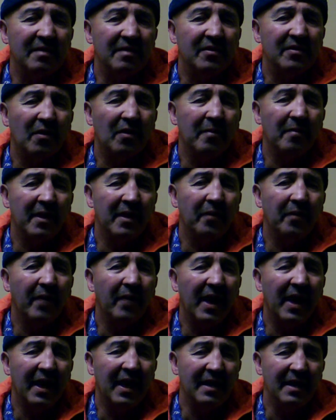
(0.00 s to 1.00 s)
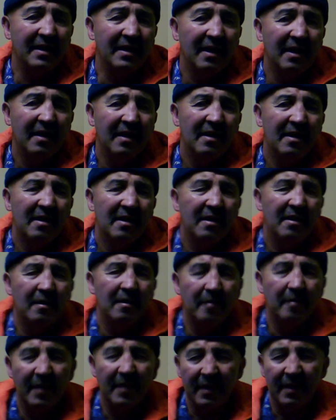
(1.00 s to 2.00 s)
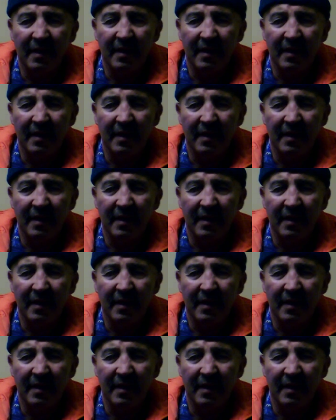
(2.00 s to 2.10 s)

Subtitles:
so many ways, but